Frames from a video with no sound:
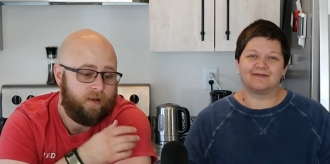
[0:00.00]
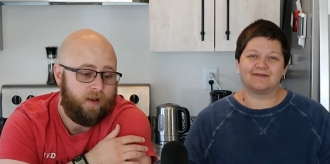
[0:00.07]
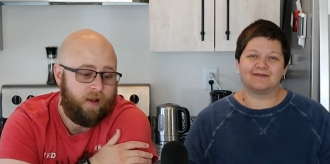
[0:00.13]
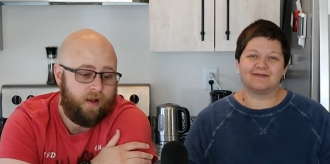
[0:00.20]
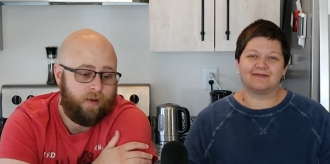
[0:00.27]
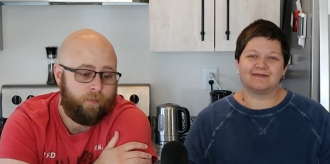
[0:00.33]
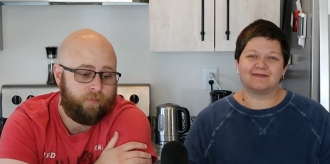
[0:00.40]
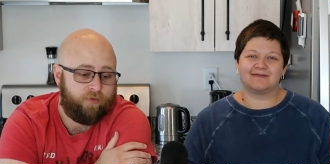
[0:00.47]

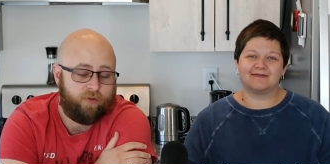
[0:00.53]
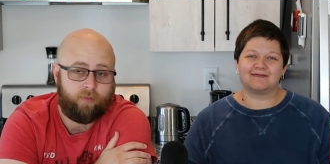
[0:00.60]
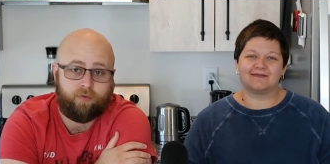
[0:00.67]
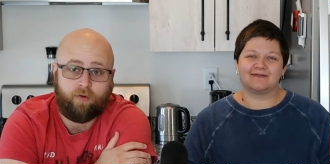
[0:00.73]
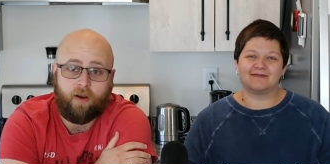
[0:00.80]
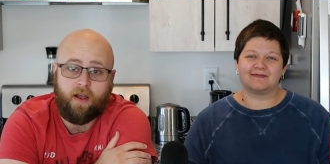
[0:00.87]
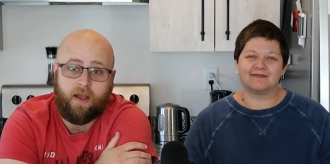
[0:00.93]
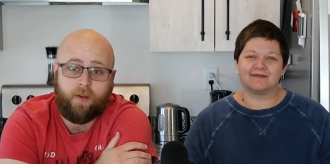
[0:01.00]
Speaker 1: Um,
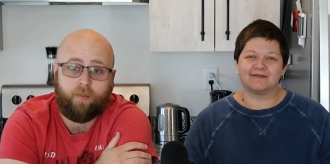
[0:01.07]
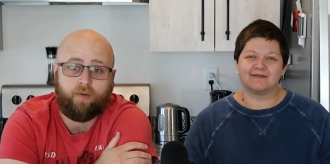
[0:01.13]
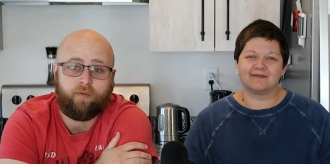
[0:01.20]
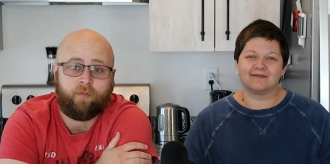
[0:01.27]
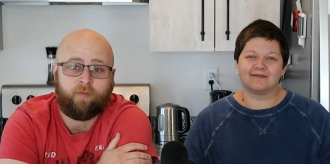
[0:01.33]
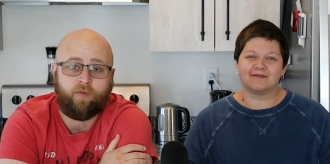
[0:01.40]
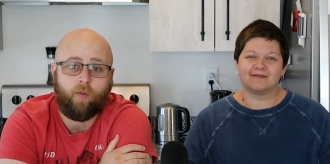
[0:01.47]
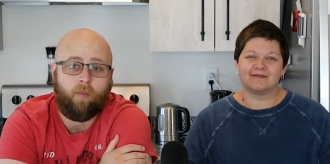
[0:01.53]
subscribe
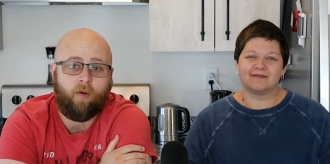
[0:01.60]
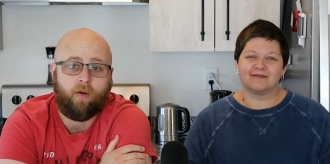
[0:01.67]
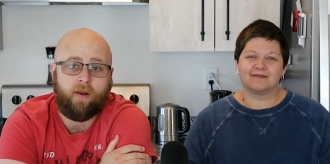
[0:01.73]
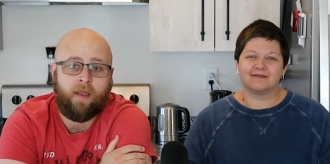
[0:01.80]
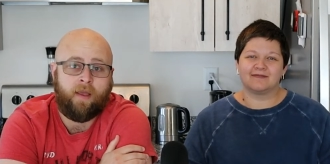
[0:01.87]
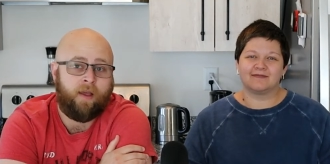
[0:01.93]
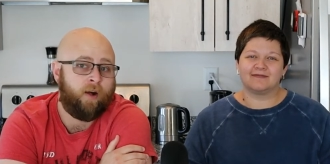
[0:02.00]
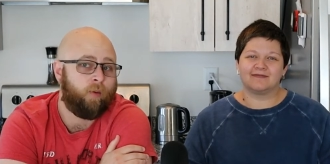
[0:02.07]
for
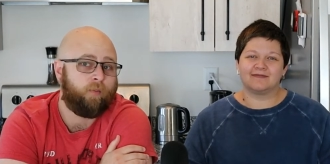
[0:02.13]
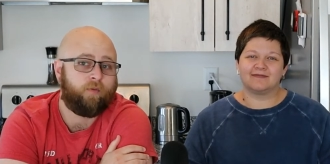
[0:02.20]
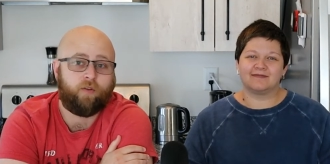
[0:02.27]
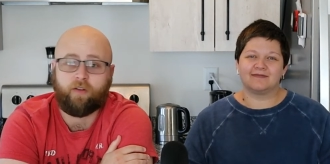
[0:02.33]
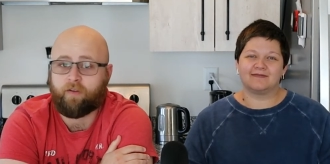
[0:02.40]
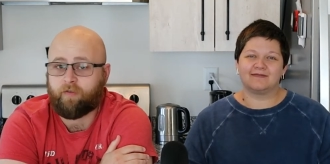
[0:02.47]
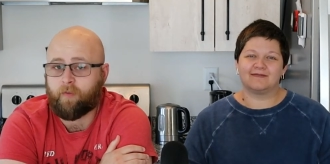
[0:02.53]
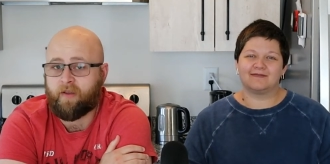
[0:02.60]
more
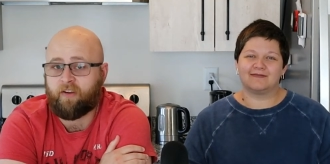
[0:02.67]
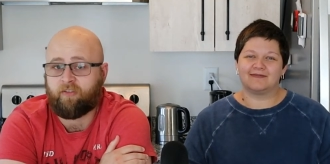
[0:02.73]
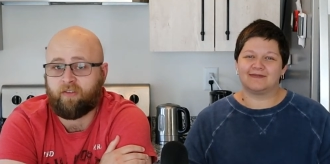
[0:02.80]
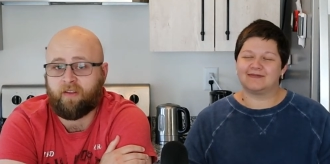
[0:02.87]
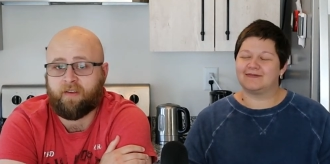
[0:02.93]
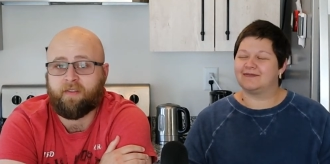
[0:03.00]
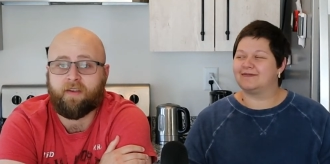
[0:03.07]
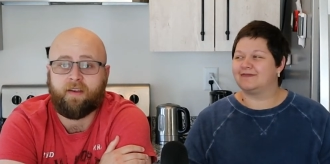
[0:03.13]
helpful
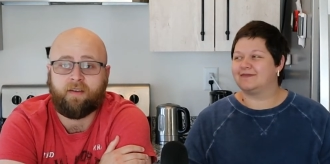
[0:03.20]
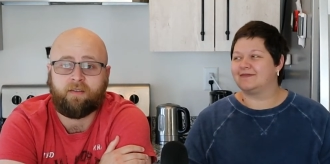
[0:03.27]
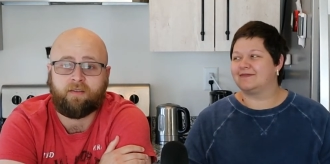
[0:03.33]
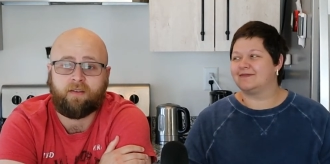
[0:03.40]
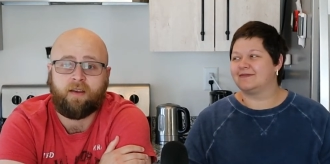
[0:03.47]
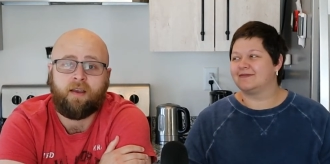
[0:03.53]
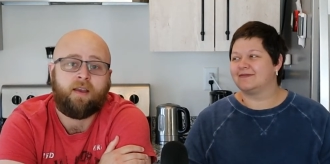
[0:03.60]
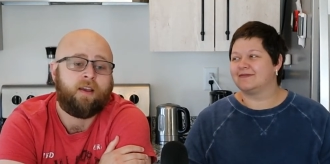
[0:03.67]
information like
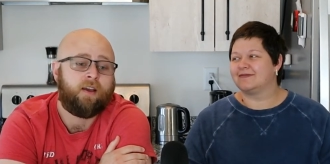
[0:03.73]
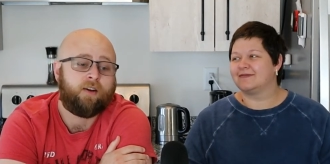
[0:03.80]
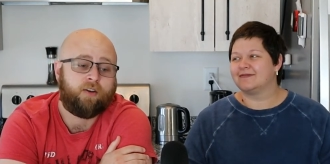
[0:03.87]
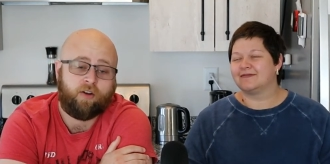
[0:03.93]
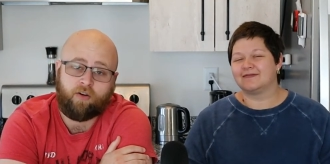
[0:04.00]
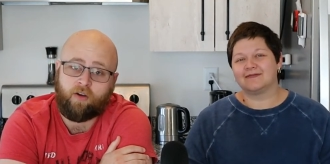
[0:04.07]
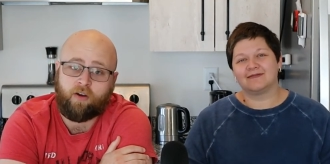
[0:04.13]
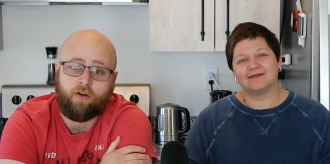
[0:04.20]
this.
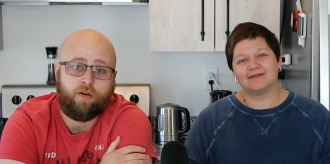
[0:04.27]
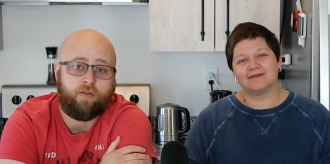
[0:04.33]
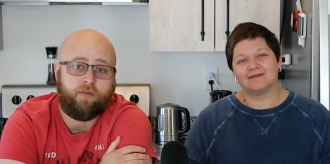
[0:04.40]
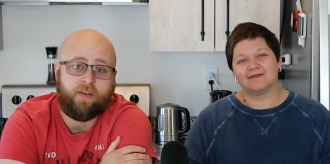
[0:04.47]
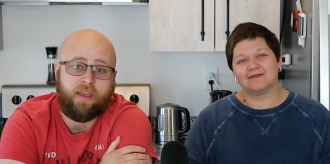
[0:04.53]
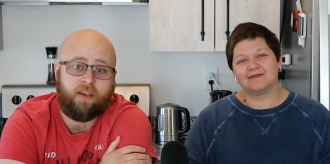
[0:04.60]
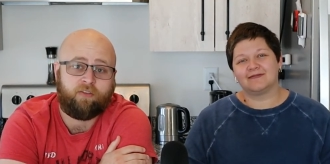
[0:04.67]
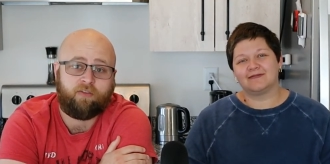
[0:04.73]
Turn on
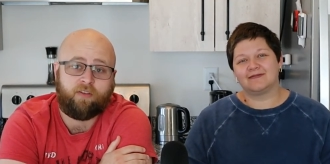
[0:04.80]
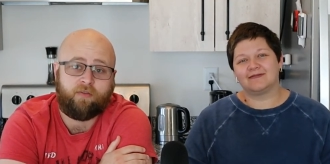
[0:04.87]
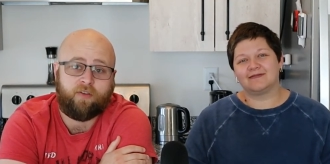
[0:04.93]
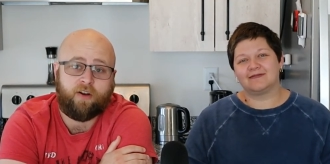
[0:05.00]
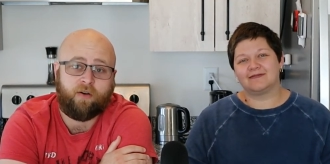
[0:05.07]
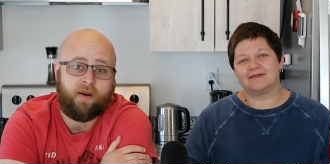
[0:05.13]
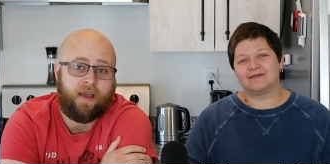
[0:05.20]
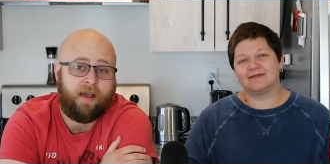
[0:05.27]
notifications
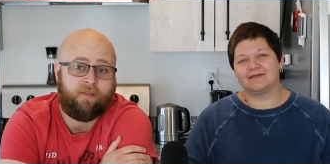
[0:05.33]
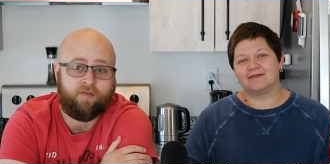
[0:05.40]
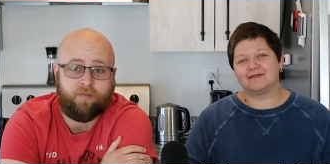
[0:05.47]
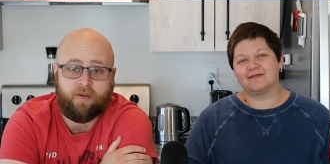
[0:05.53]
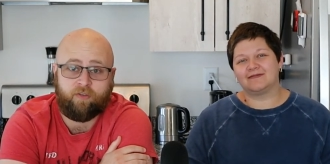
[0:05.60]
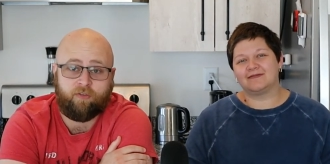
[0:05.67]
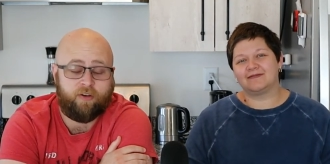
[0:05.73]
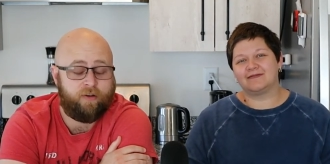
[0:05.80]
if you don't have
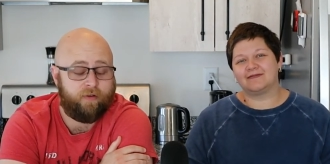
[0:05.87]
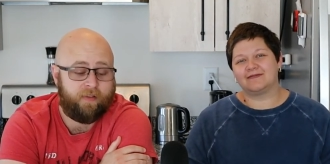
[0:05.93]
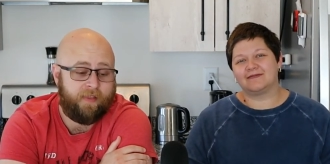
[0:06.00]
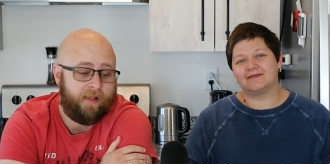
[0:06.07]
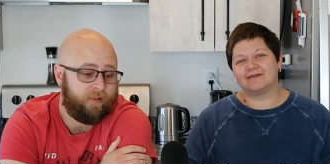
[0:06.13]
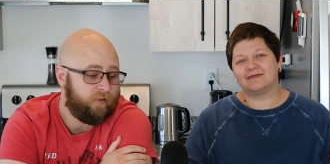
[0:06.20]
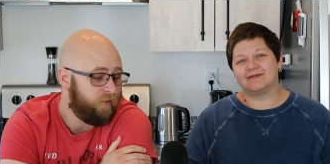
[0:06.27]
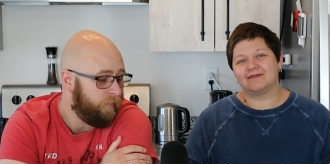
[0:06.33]
them. Make sure you ring
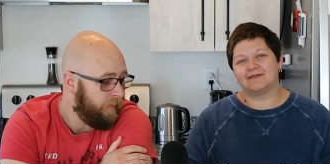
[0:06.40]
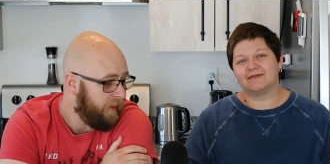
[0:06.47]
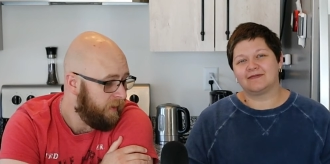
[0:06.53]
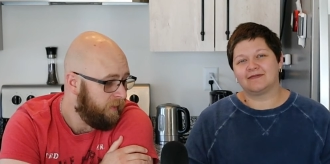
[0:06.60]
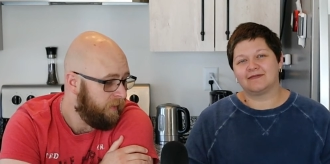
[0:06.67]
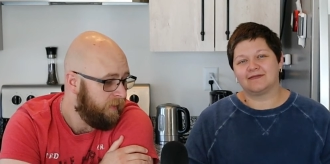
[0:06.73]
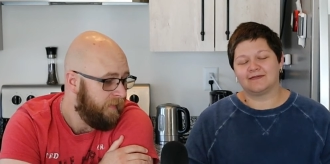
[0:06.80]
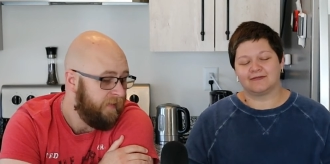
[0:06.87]
that little
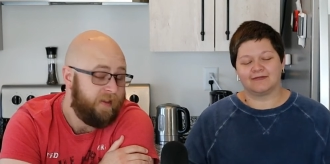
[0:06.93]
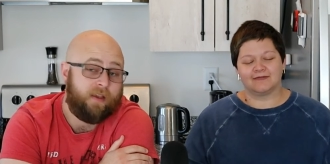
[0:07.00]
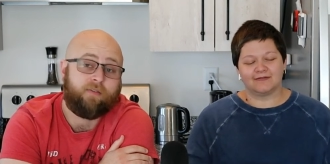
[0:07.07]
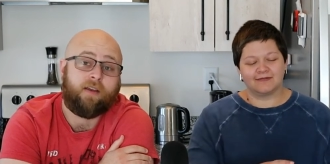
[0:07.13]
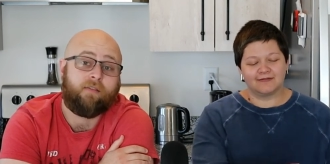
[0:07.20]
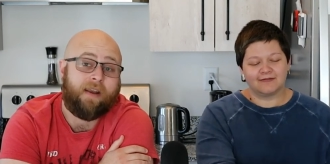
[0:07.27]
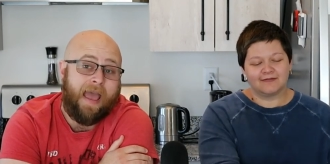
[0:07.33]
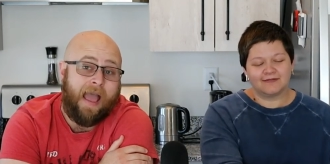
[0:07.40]
bell.
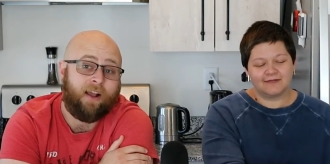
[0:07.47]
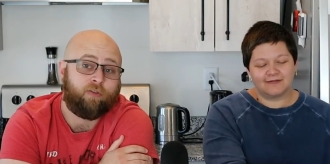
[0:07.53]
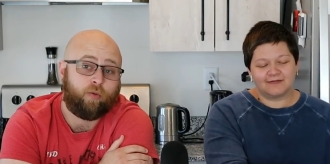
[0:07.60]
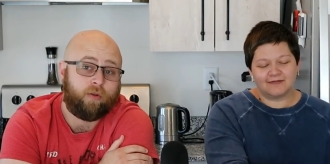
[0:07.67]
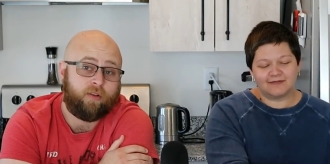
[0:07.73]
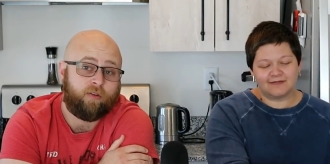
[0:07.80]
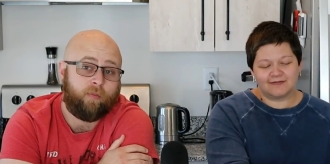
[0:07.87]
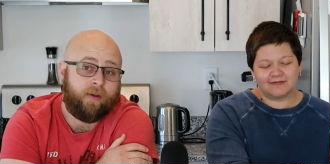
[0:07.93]
If you have an
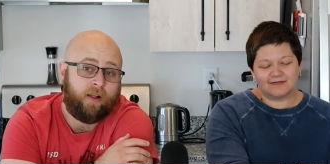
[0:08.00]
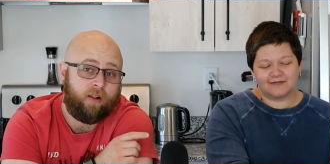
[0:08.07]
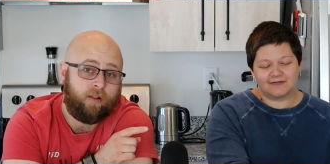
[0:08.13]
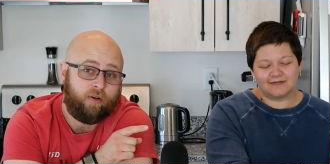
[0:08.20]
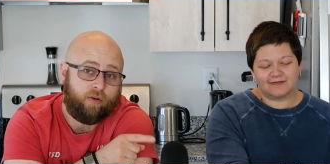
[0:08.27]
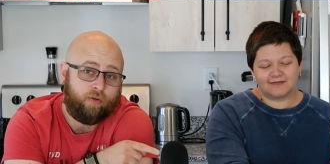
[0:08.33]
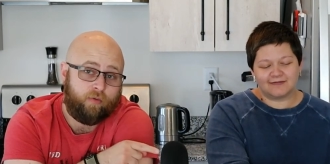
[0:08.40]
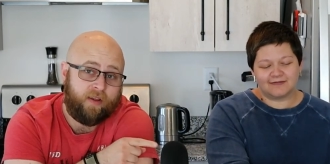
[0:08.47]
actual little
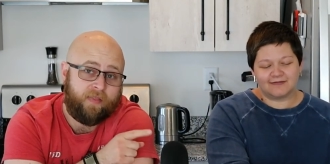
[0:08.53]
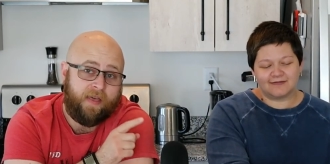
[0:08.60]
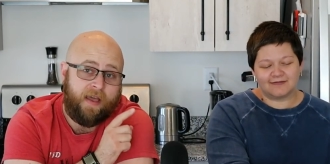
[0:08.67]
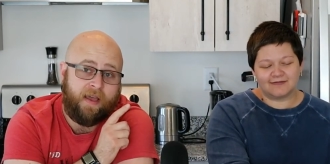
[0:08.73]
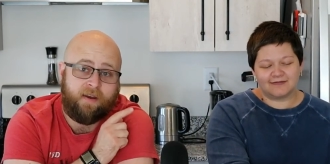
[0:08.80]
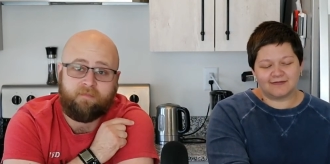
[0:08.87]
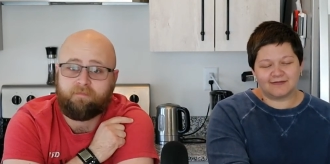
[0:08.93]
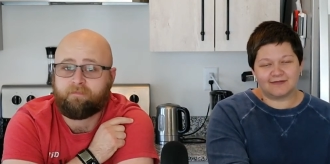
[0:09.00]
bell, ring
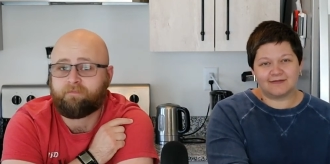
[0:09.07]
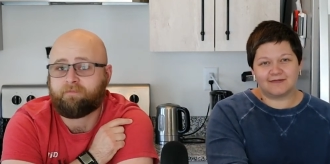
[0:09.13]
that.